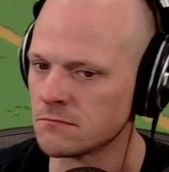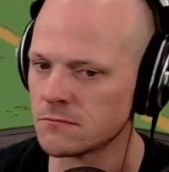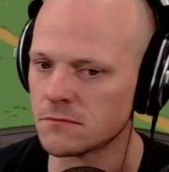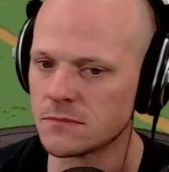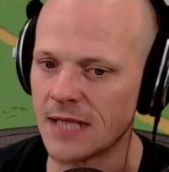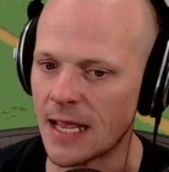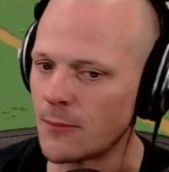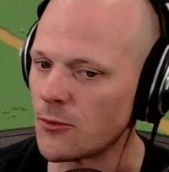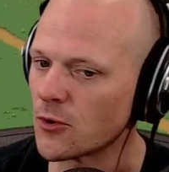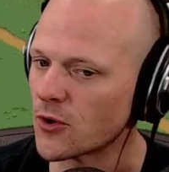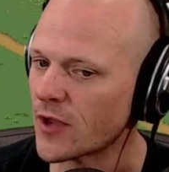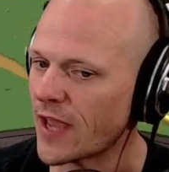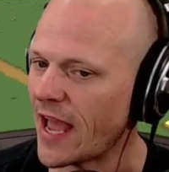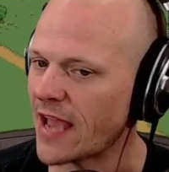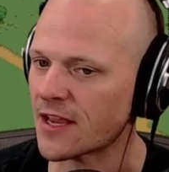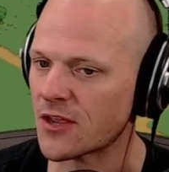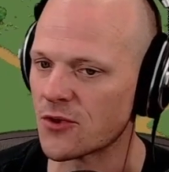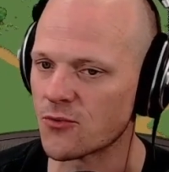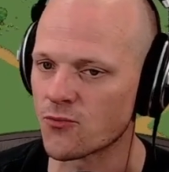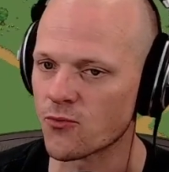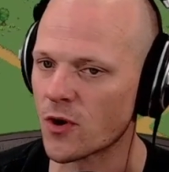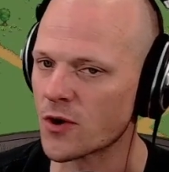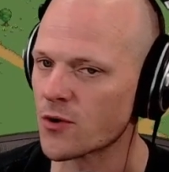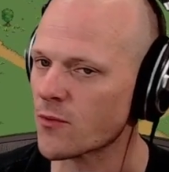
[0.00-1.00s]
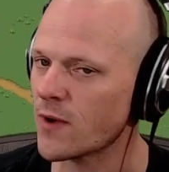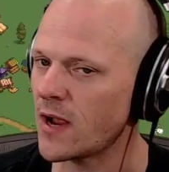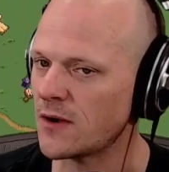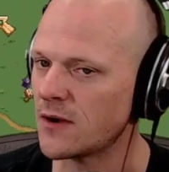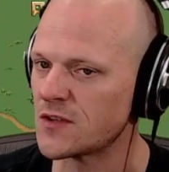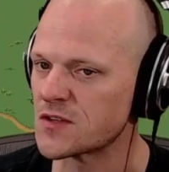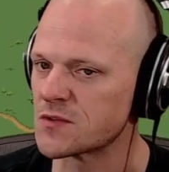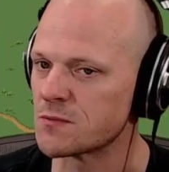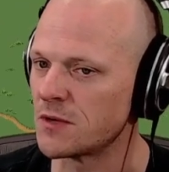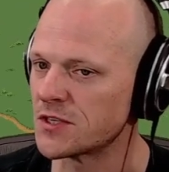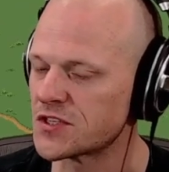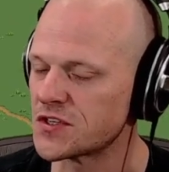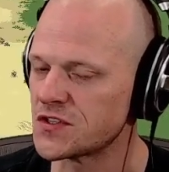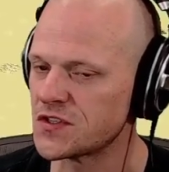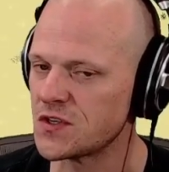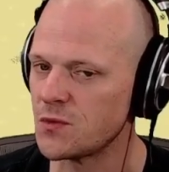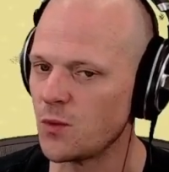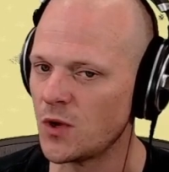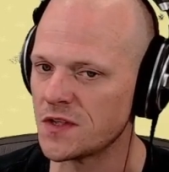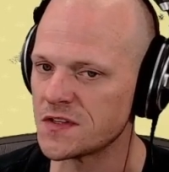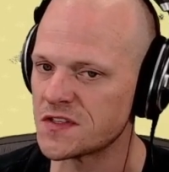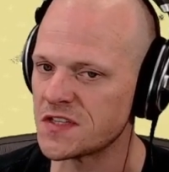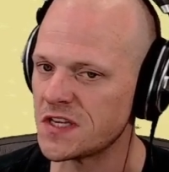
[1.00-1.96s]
Table cat can run around as much as he wants.